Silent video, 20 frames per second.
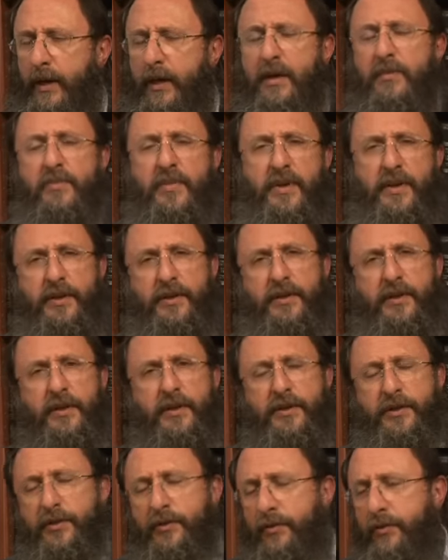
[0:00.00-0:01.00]
committed
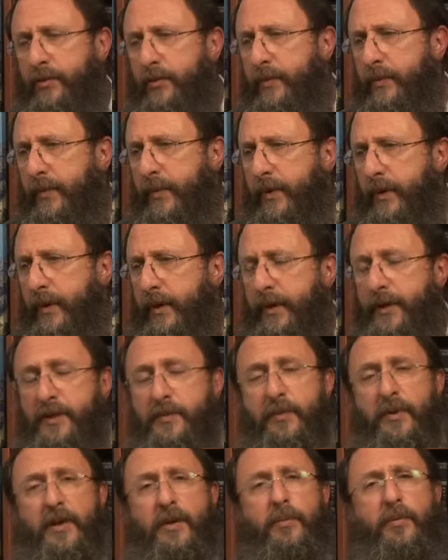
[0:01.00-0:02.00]
to
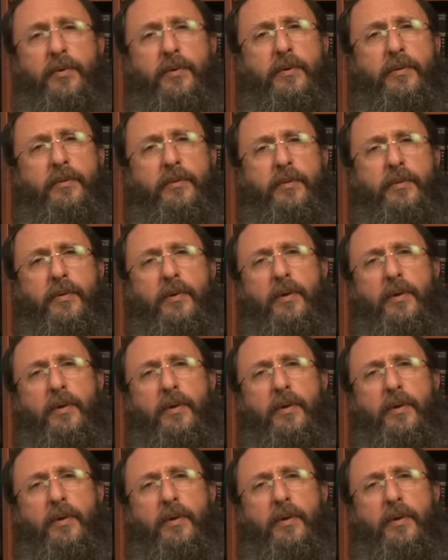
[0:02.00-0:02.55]
his people.